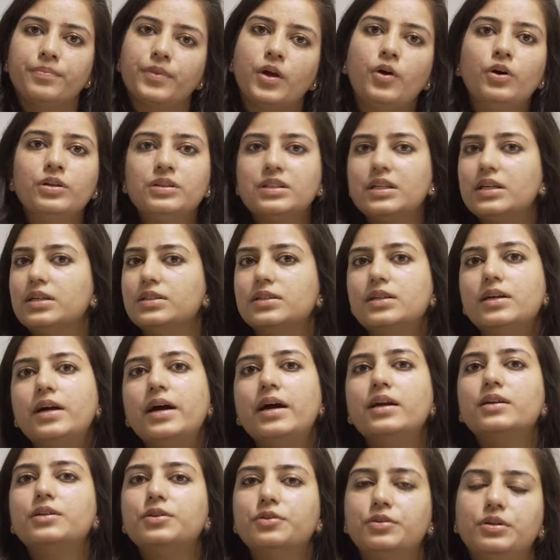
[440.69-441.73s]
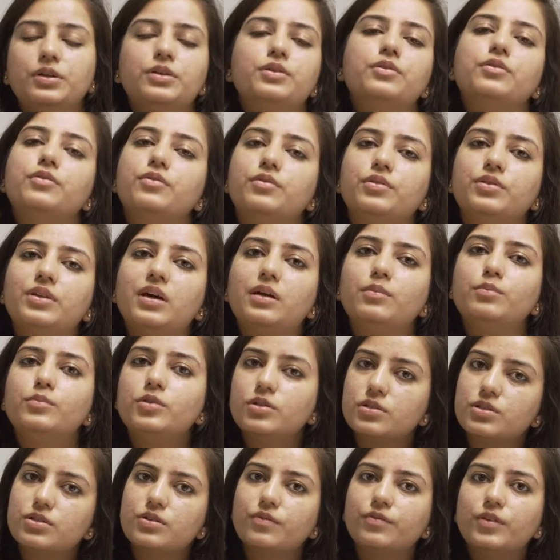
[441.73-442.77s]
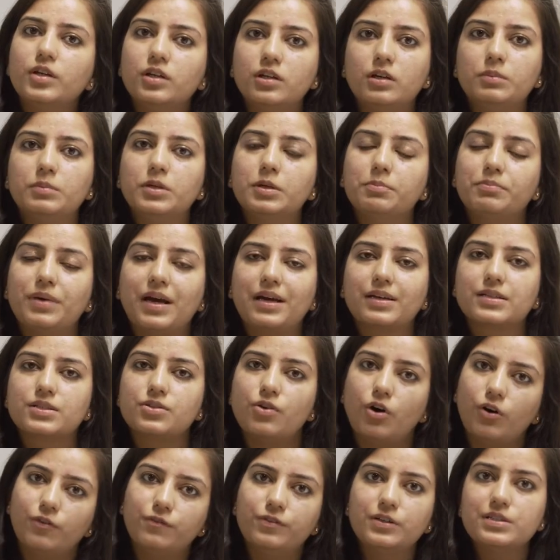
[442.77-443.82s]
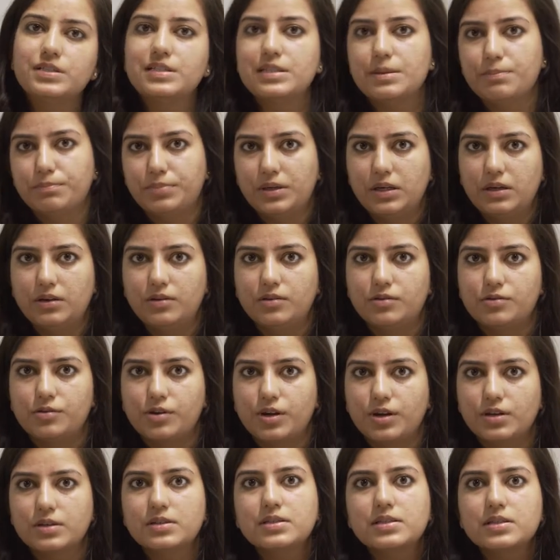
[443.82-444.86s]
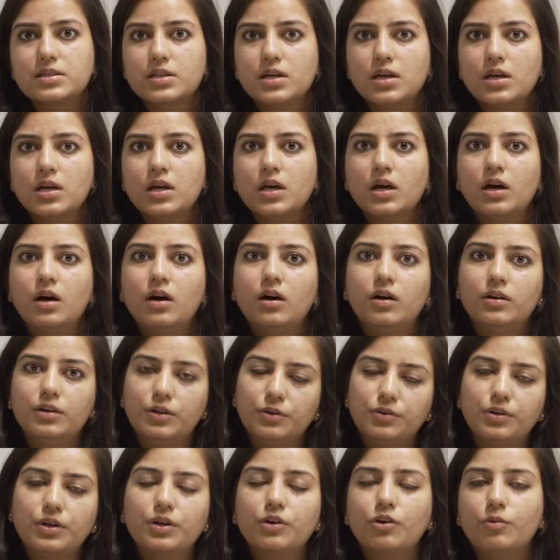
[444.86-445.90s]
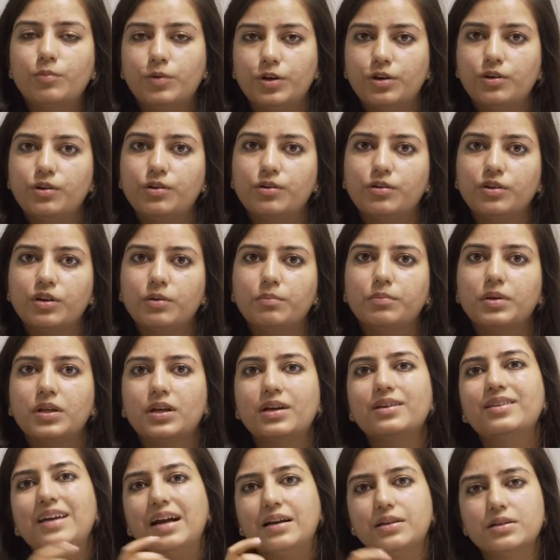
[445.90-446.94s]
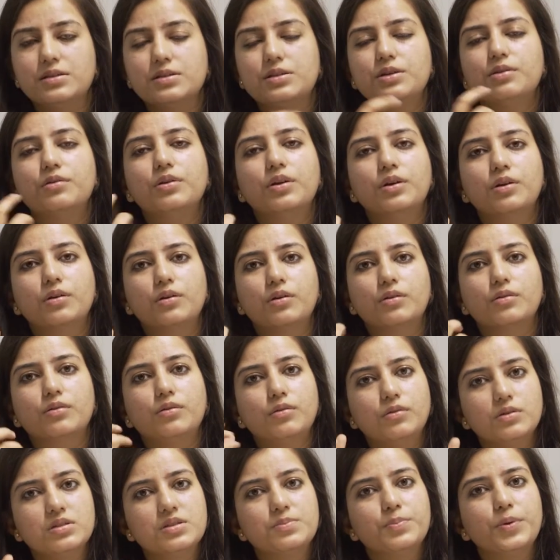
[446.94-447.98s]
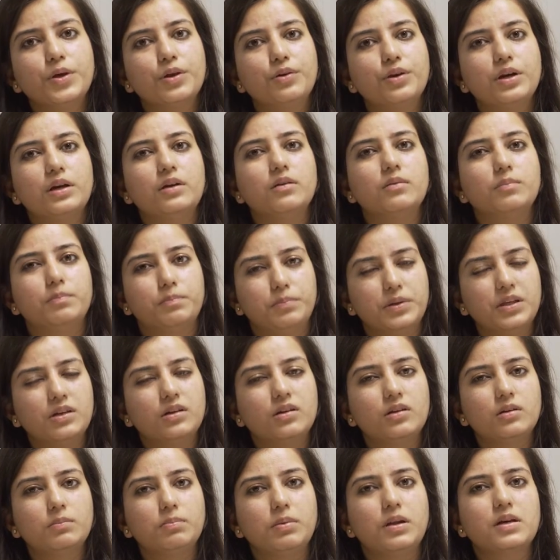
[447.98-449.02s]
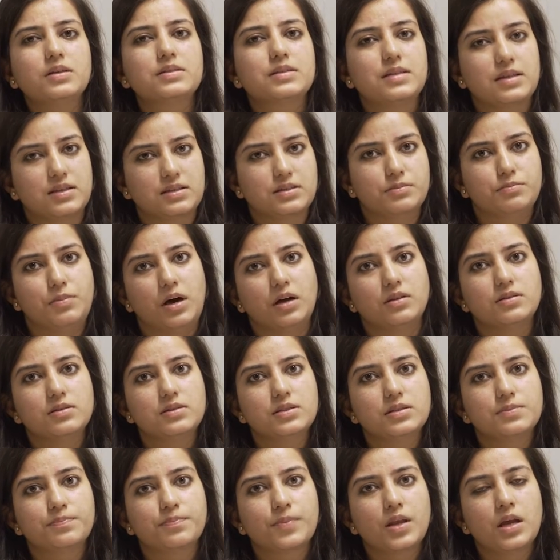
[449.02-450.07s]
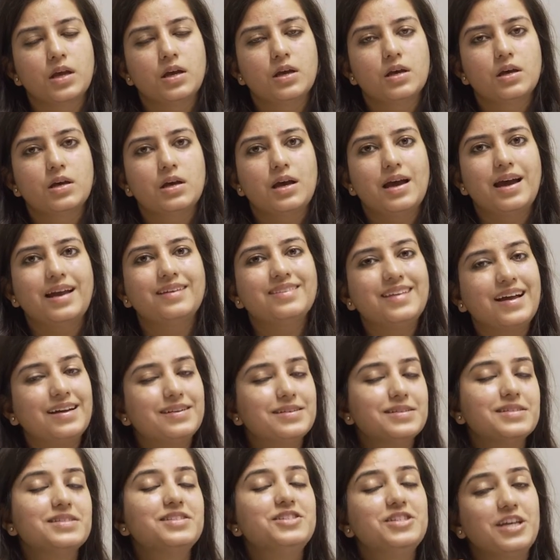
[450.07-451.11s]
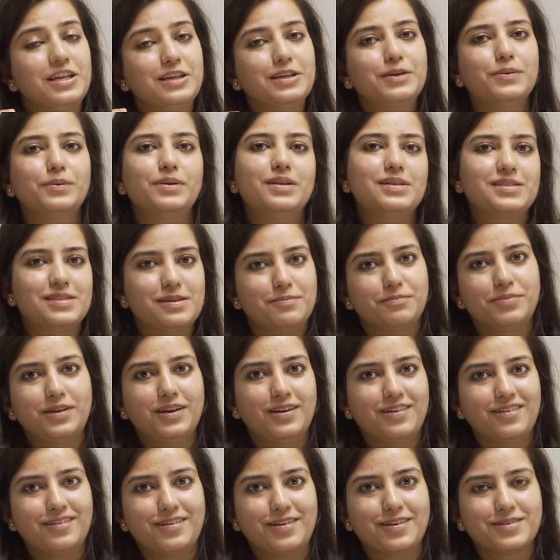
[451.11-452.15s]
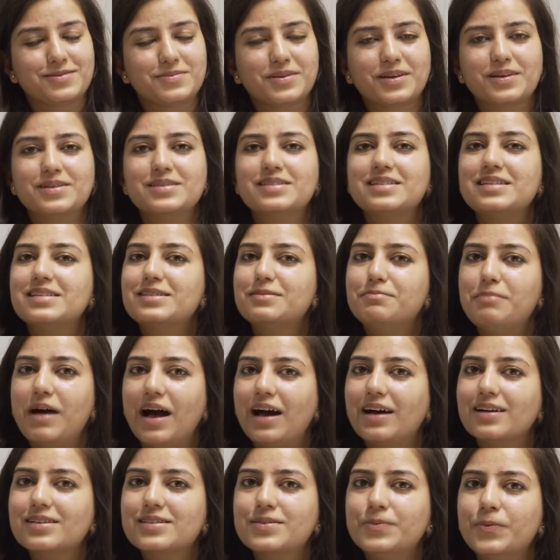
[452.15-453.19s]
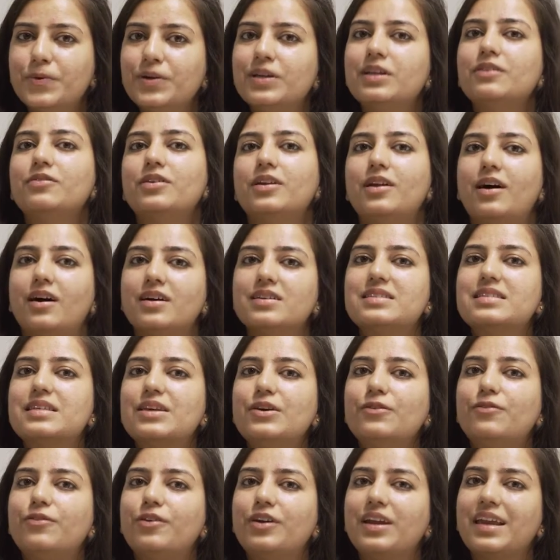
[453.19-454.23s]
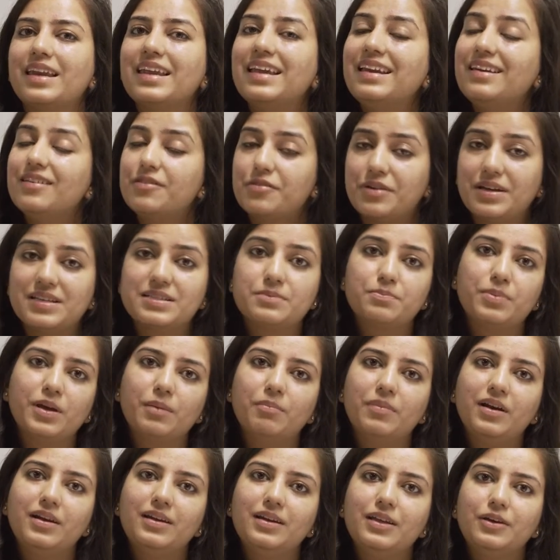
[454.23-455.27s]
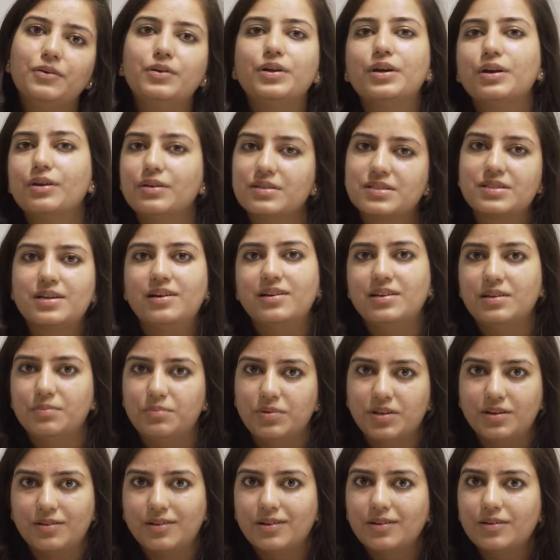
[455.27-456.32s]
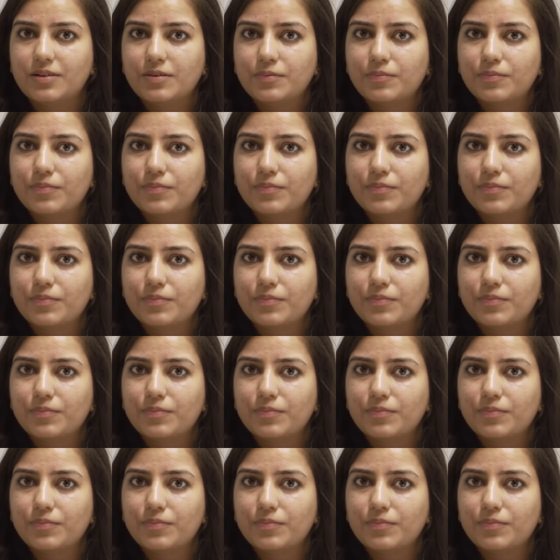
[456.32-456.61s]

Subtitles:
On the other hand, you need to know that most of the government banks offer simple interest during your moratorium period, that is during your course period plus 6 months. And that is genuinely simple interest because these banks won't even ask you for any interest payment during your study period.